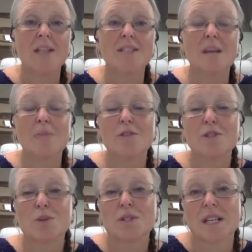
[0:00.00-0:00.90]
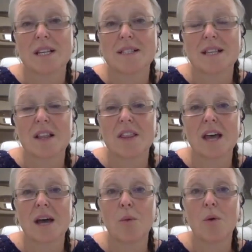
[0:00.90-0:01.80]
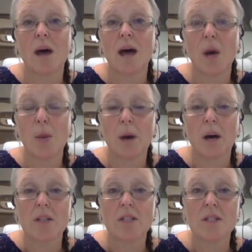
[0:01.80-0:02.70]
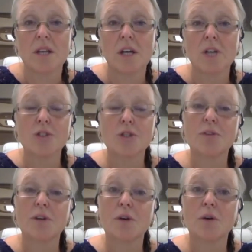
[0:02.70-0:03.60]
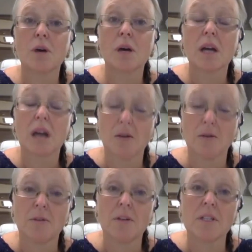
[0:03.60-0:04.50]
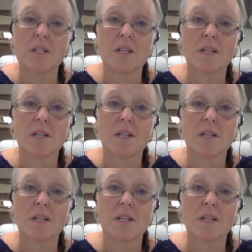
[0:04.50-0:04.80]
some resources that will help us to feel comfort,